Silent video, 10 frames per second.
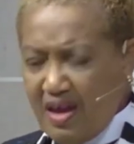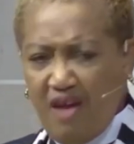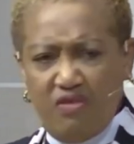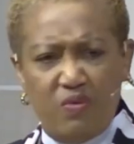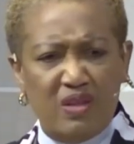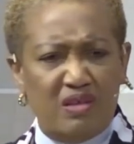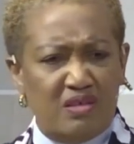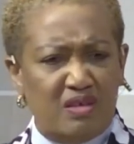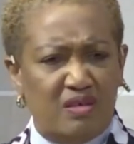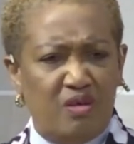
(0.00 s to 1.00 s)
Everyone
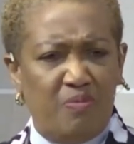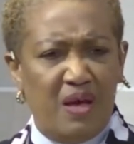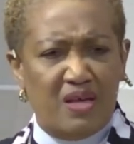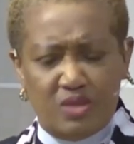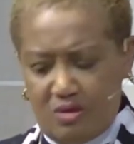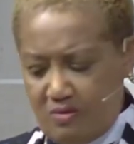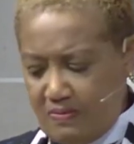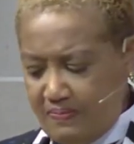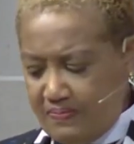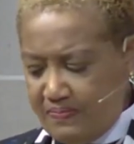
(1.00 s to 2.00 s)
looked a little puzzled.
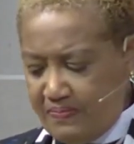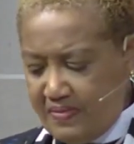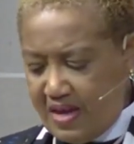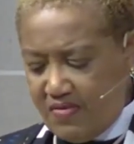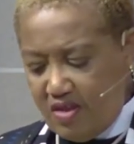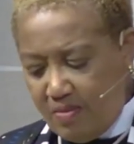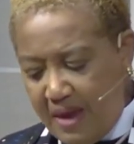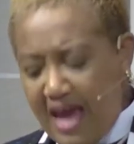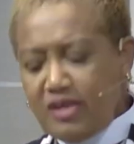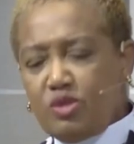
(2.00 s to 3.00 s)
And then the
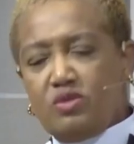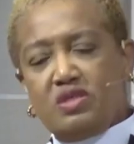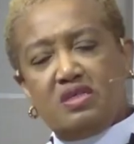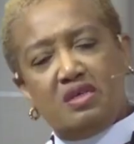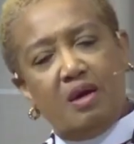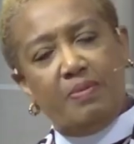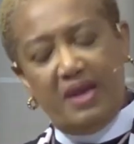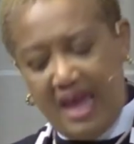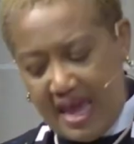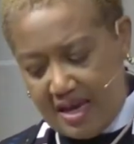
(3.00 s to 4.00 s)
pastor stood up
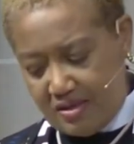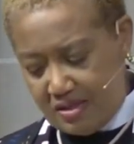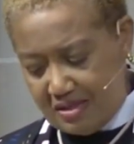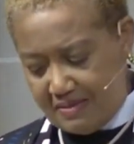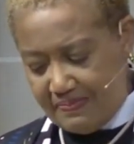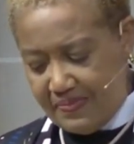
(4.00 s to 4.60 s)
and asked,